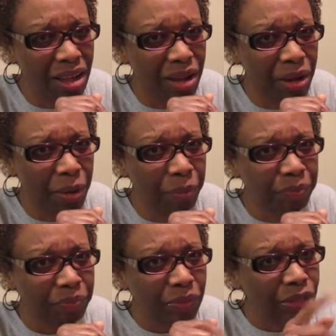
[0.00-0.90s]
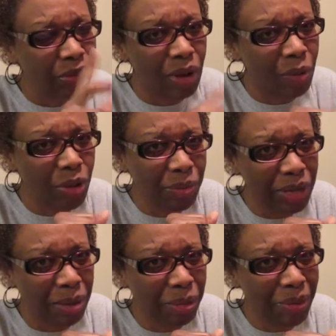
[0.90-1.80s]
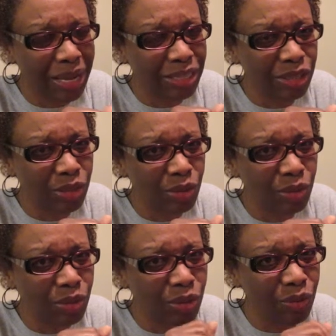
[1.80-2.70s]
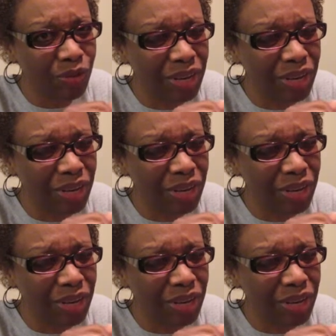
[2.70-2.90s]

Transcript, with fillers: Um, so I will be coming back to do two